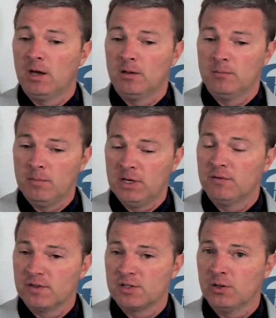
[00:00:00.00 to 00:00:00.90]
Many
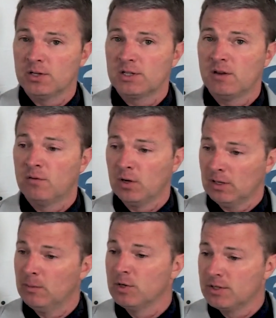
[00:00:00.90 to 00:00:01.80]
facilities have very
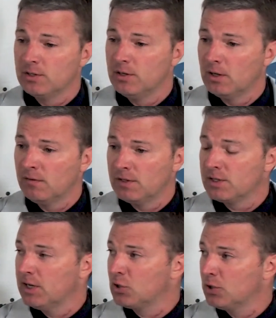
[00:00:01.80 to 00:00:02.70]
limited
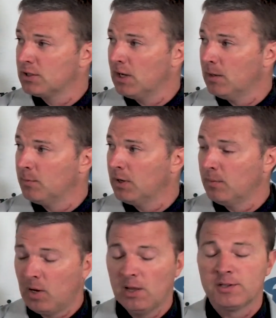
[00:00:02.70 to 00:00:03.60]
visitation type
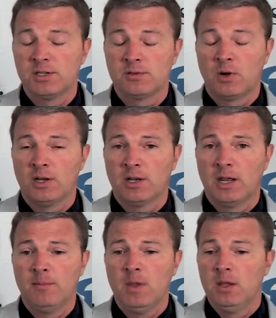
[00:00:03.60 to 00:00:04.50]
policies right
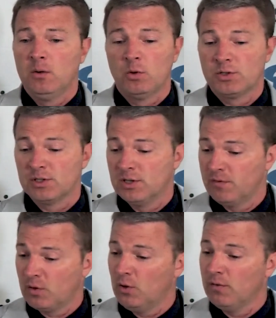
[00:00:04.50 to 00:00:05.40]
now, which is
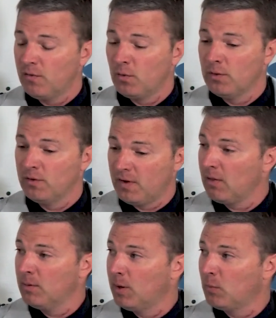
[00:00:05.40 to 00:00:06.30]
difficult for the
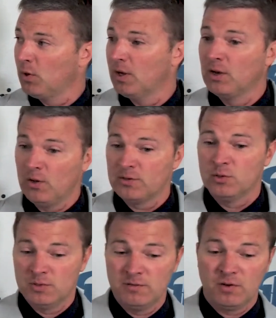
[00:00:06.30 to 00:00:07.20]
family member and also
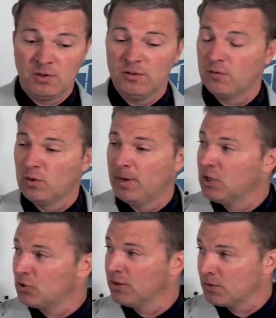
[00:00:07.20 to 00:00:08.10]
difficult for the
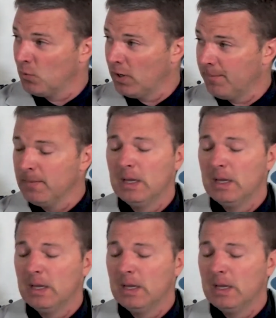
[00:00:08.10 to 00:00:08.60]
patient as well.